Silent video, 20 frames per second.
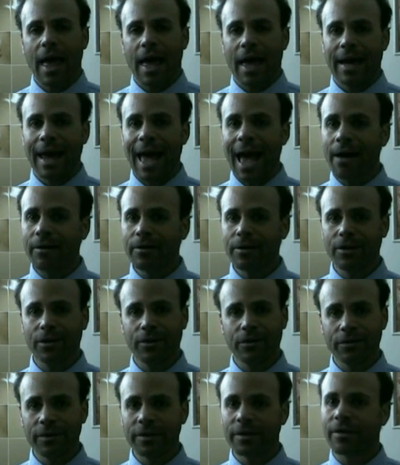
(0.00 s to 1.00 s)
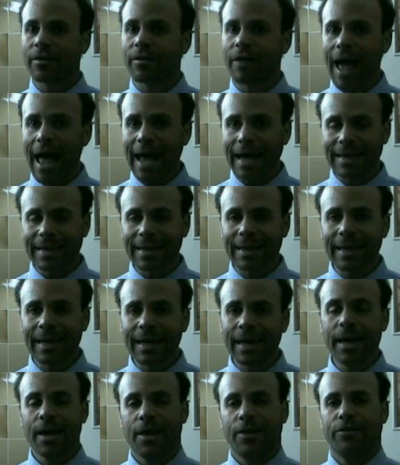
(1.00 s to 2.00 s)
and how to use it
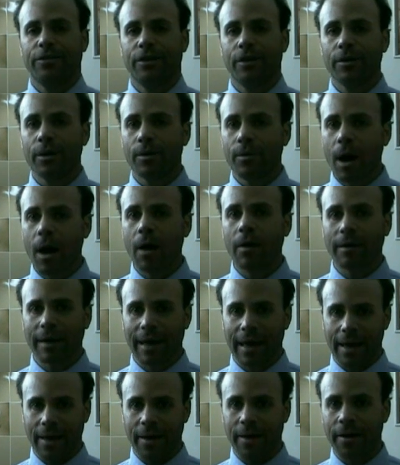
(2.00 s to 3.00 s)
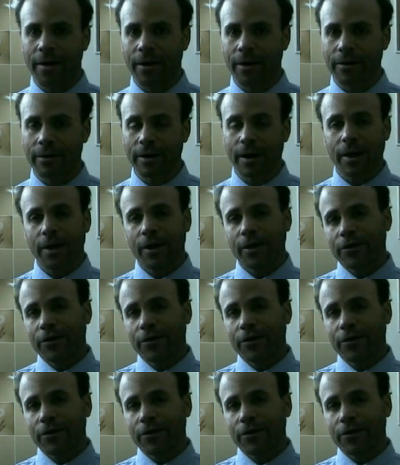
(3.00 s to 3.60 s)
correctly so you won't get hurt.